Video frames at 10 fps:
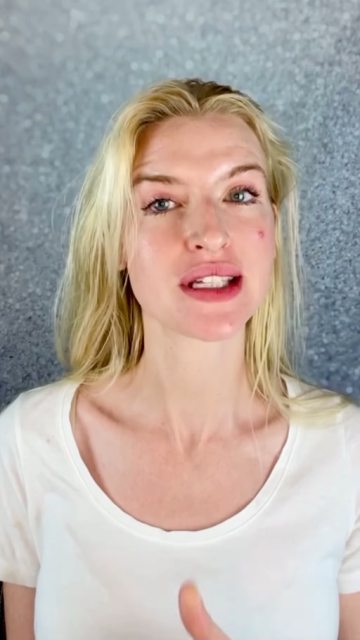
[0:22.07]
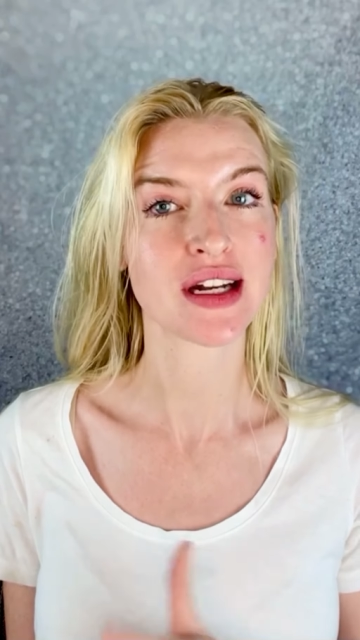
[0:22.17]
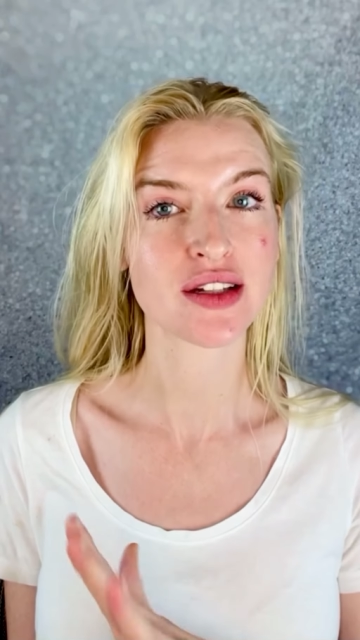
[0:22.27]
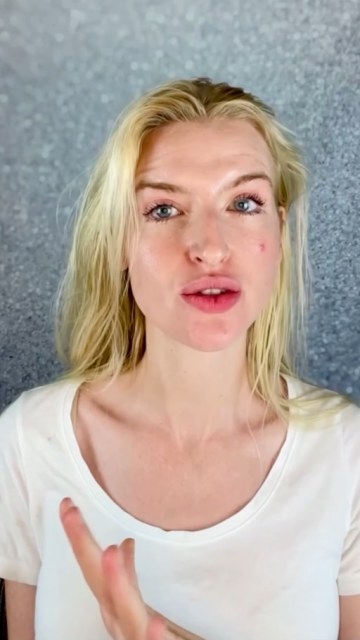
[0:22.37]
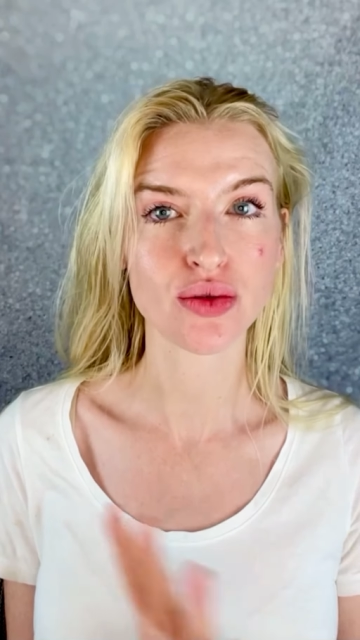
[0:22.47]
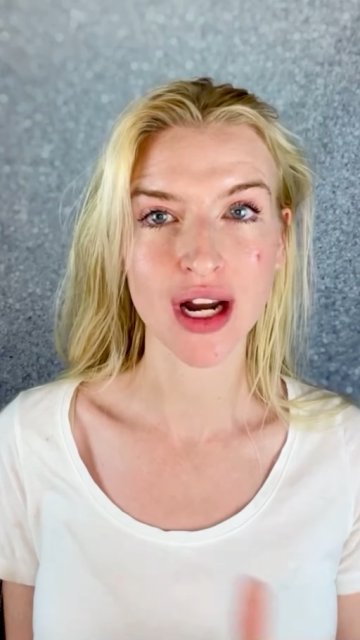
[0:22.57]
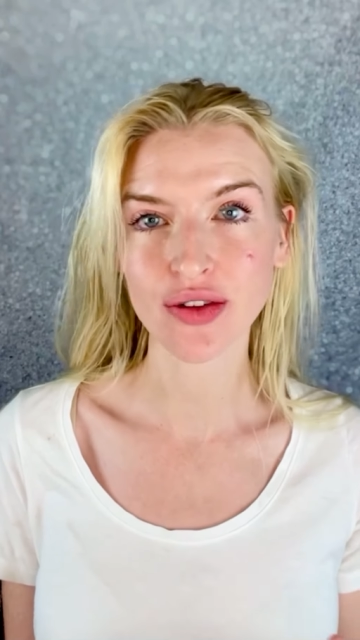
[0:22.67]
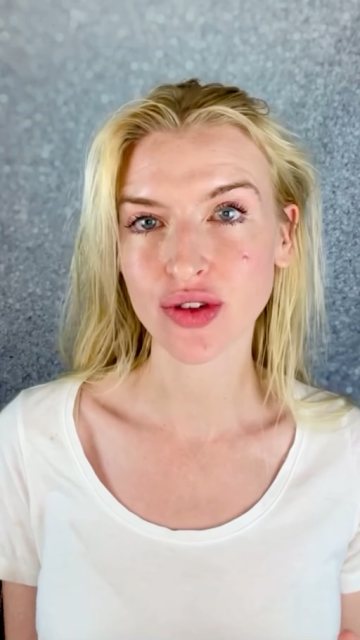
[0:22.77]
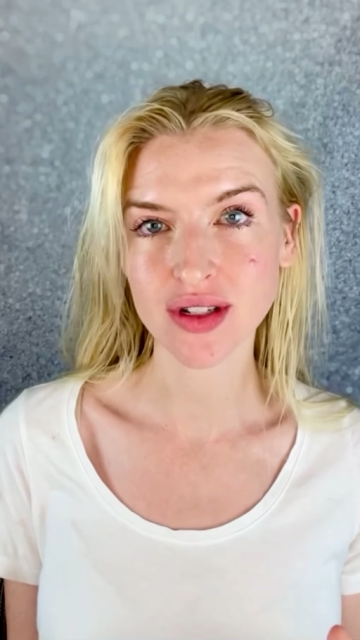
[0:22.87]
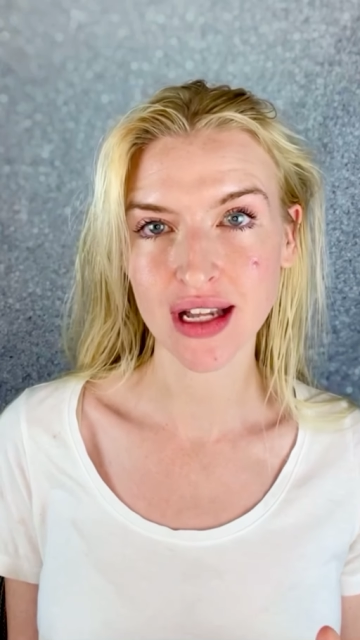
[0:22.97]
that it's great
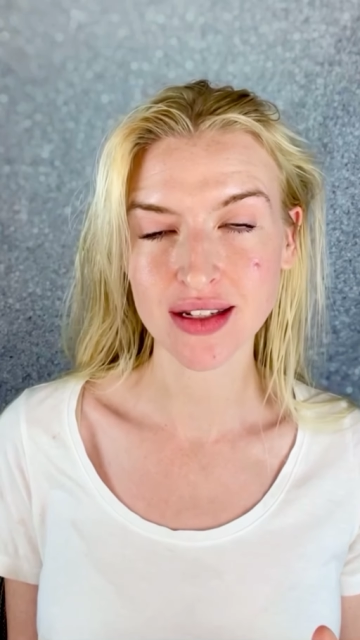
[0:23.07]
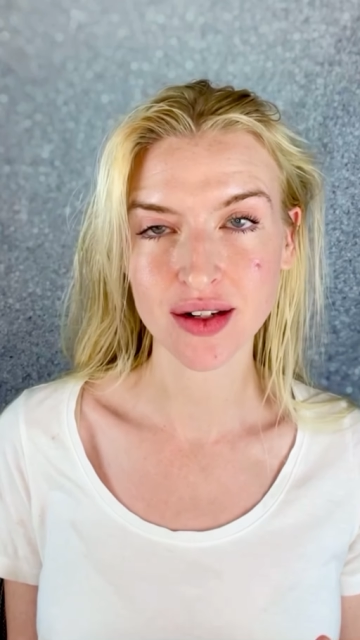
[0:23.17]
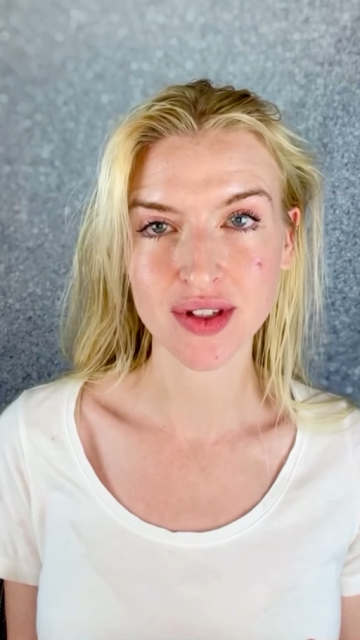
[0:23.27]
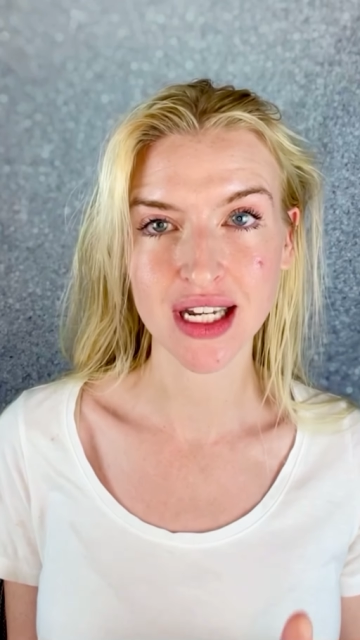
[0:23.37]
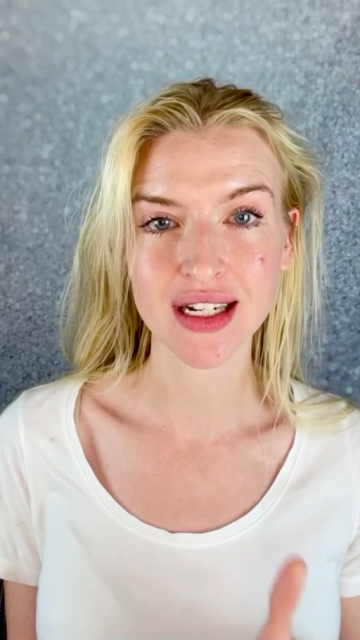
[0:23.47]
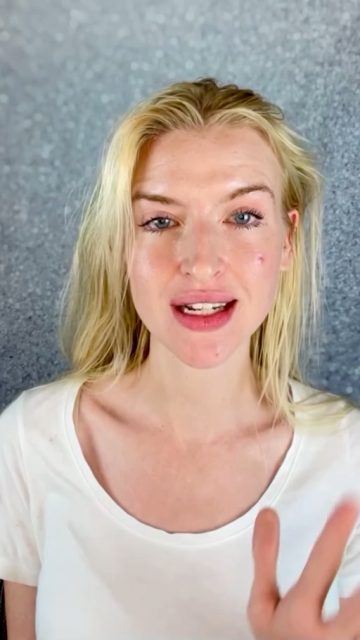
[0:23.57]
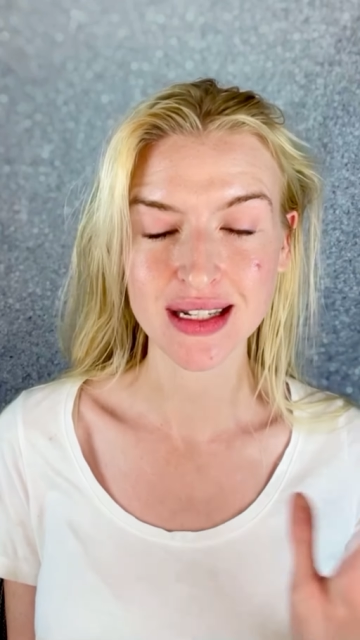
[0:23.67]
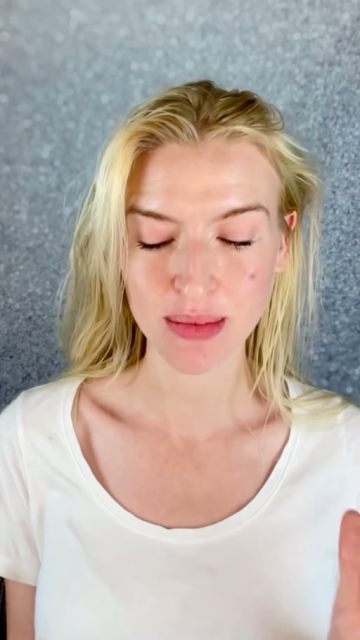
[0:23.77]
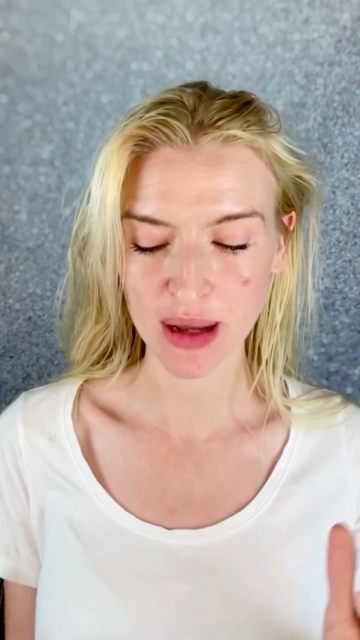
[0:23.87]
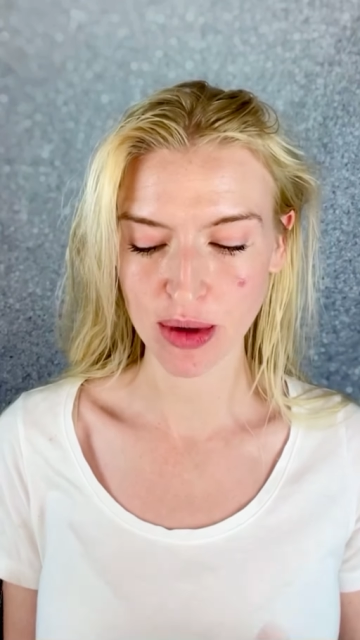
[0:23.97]
for sensitive skin. It doesn't
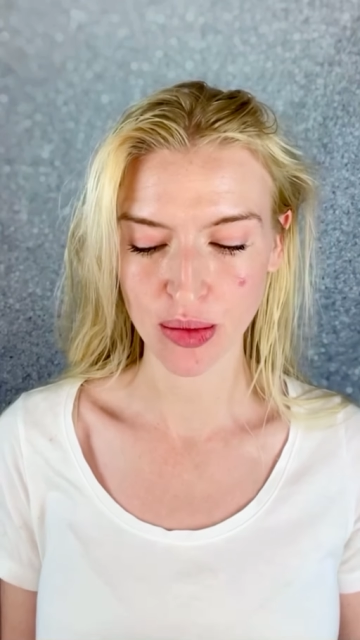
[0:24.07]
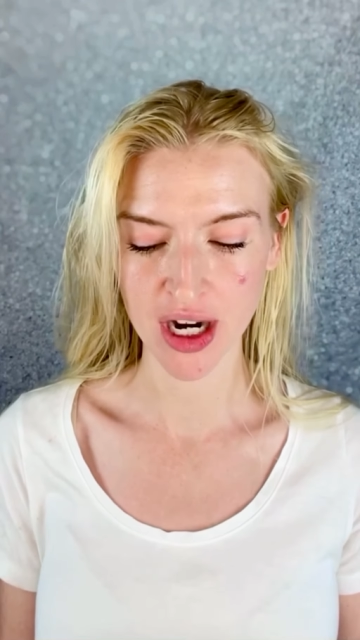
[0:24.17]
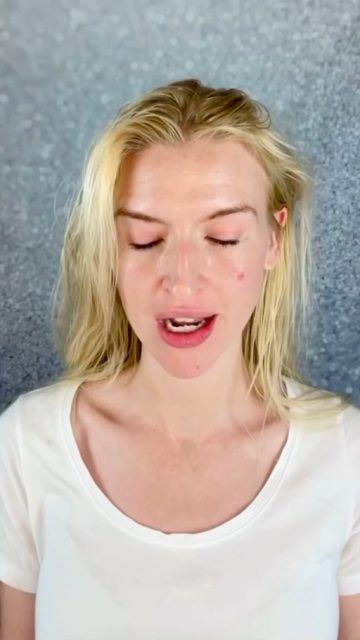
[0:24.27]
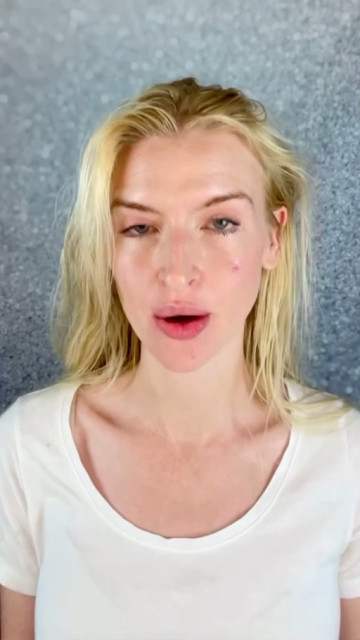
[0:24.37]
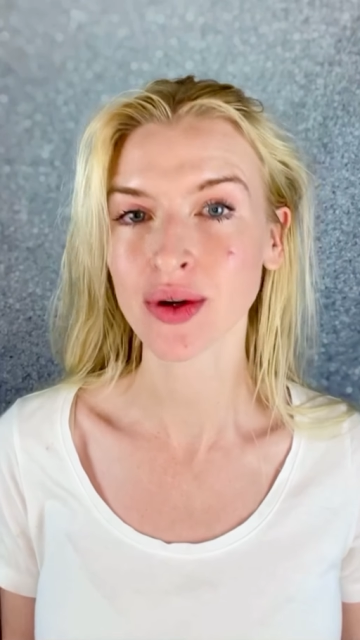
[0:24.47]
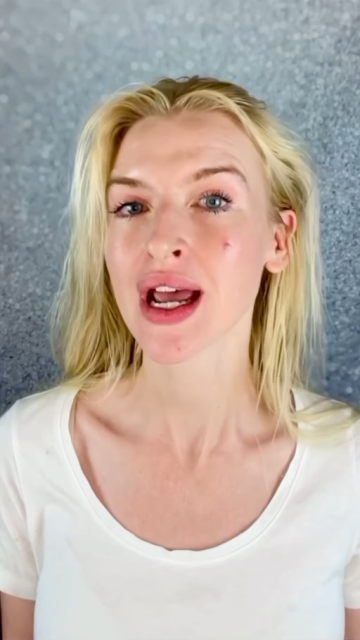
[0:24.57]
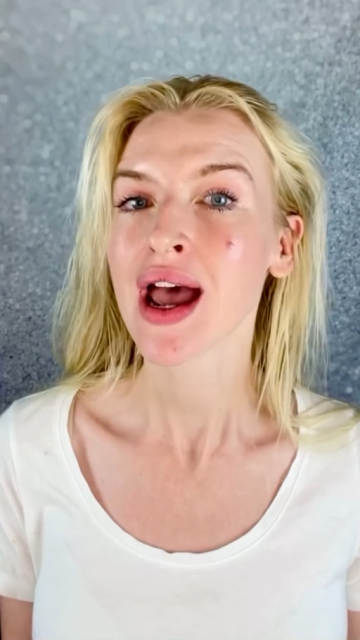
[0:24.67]
make me break out.